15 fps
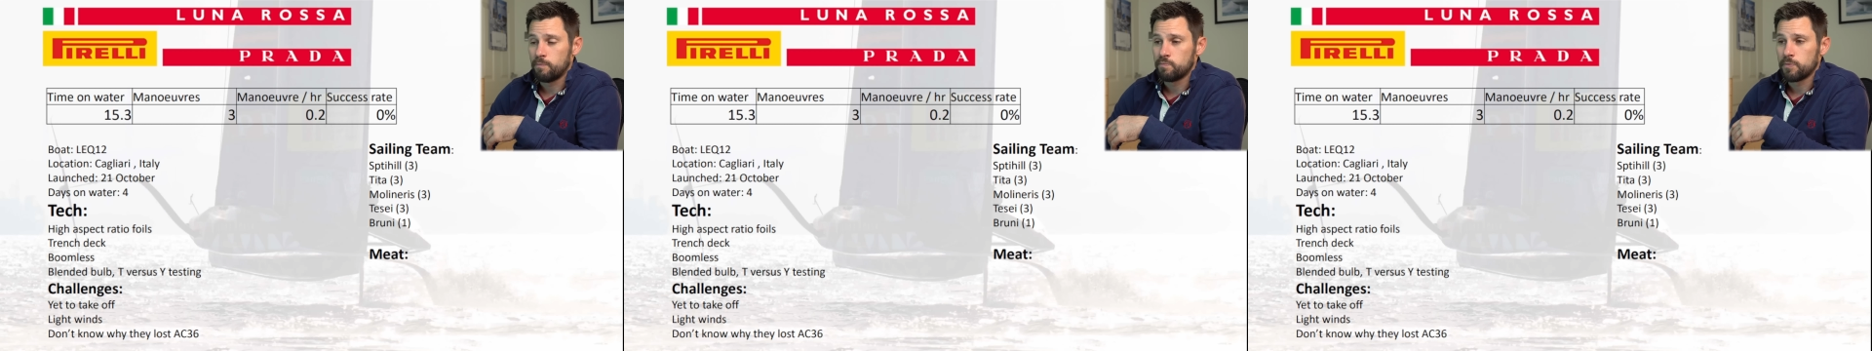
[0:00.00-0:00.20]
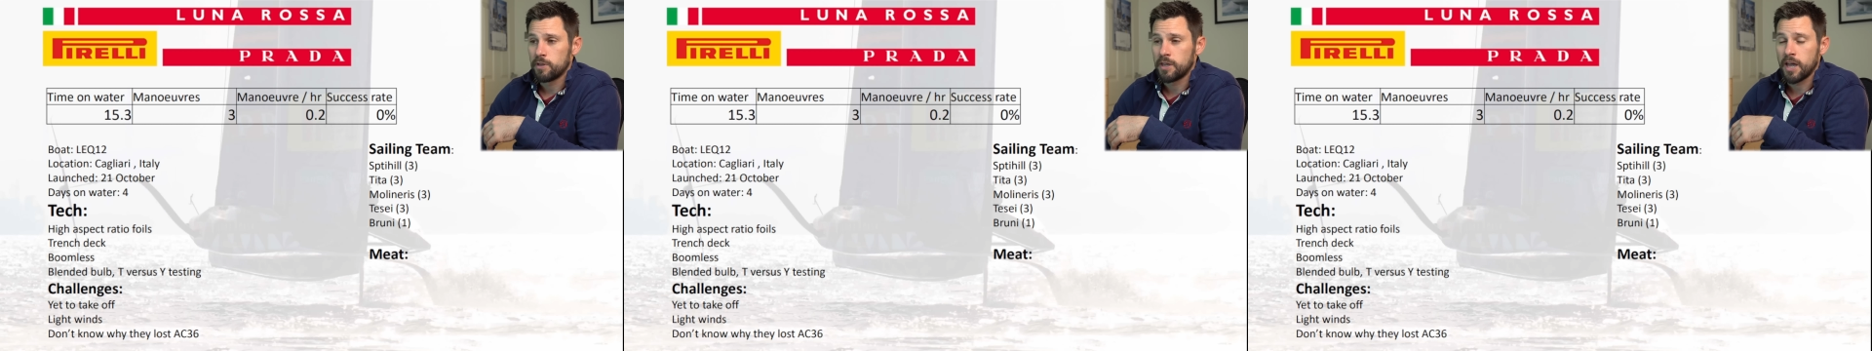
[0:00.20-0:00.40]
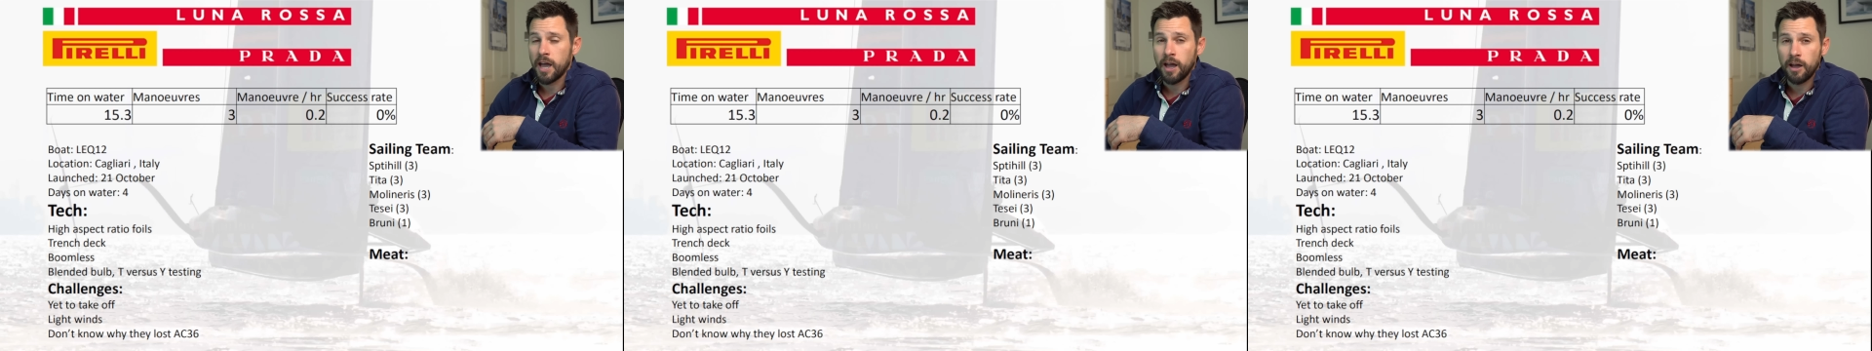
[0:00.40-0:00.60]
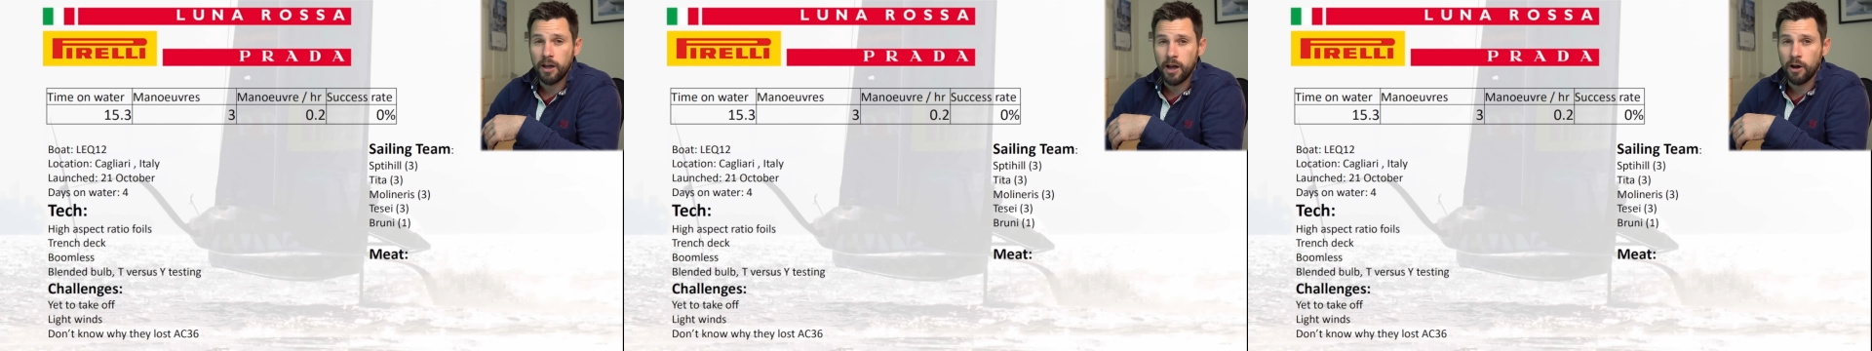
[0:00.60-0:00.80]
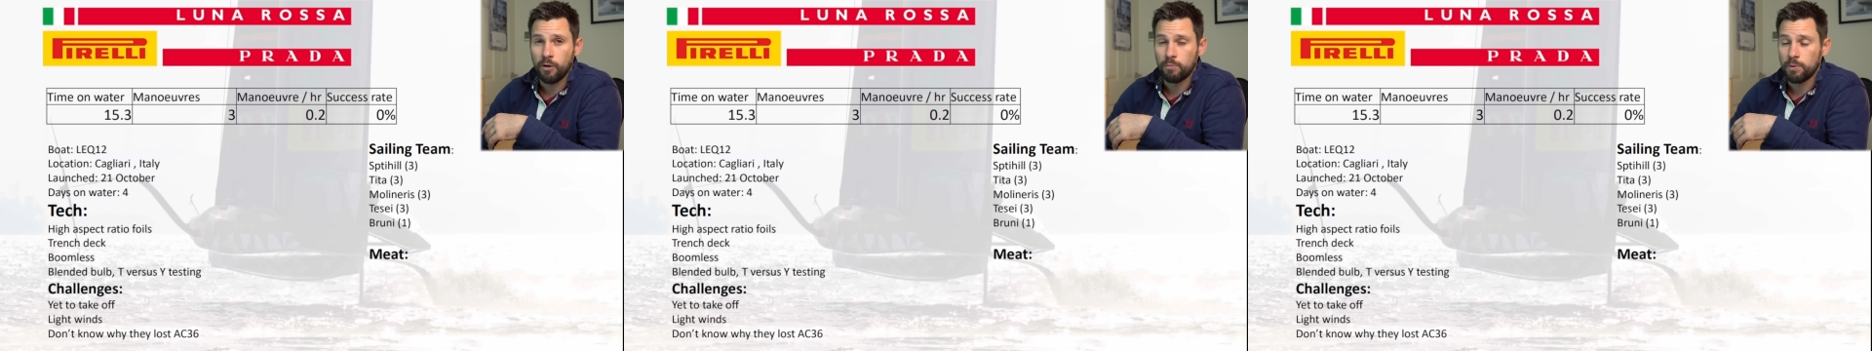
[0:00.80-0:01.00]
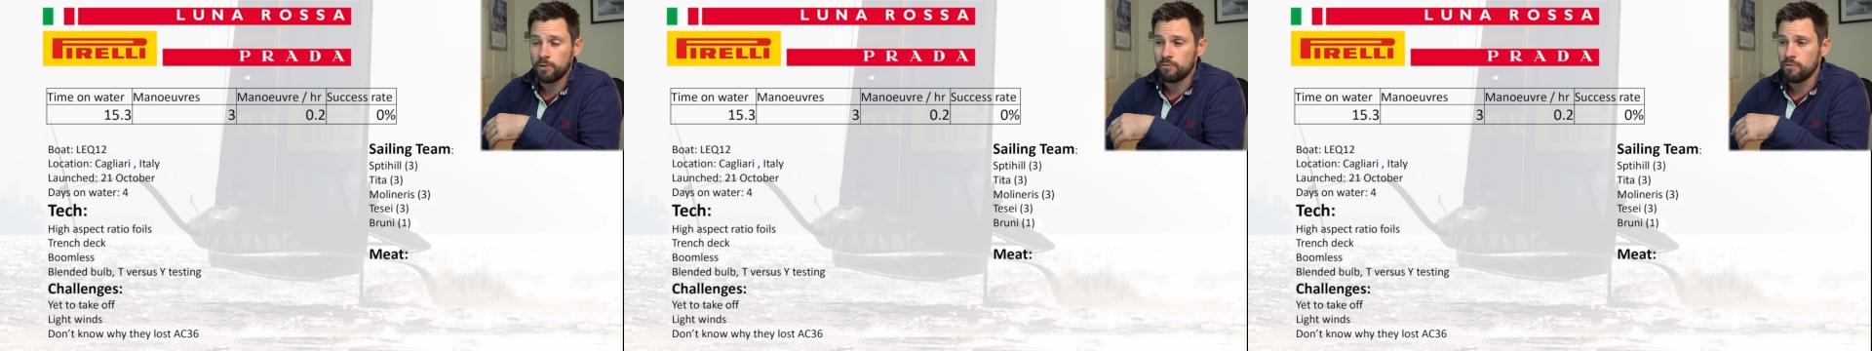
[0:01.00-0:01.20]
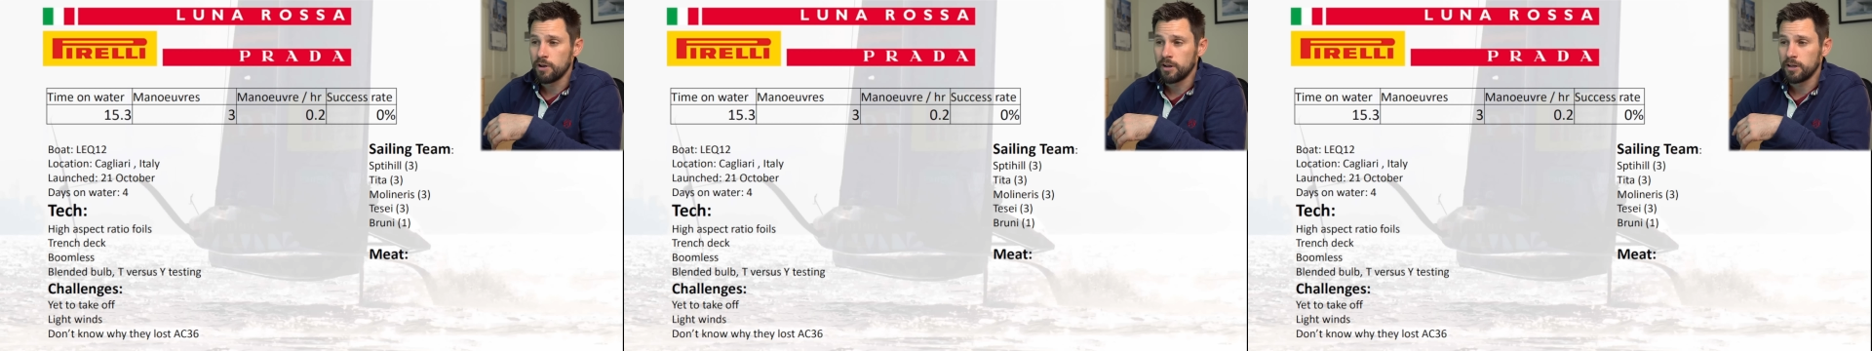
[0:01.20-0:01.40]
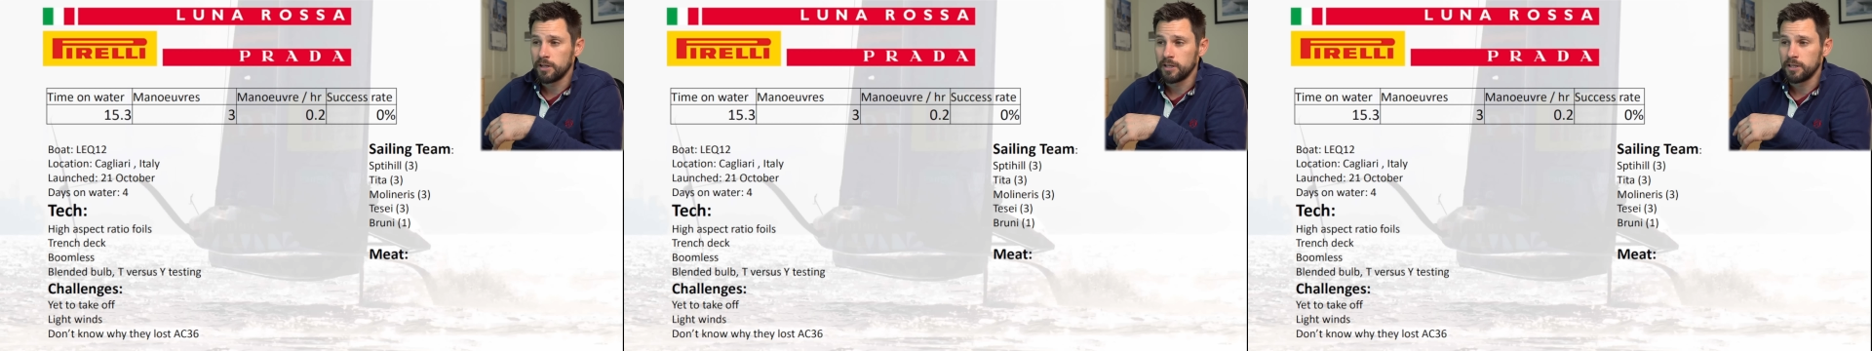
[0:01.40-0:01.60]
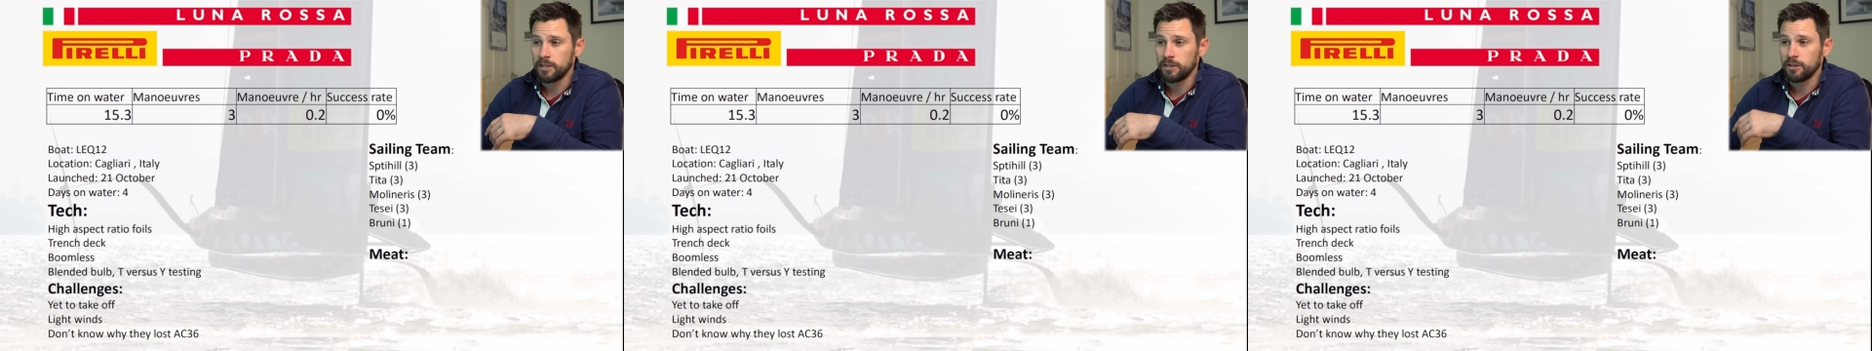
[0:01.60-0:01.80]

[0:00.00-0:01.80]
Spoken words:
yeah, I'll be really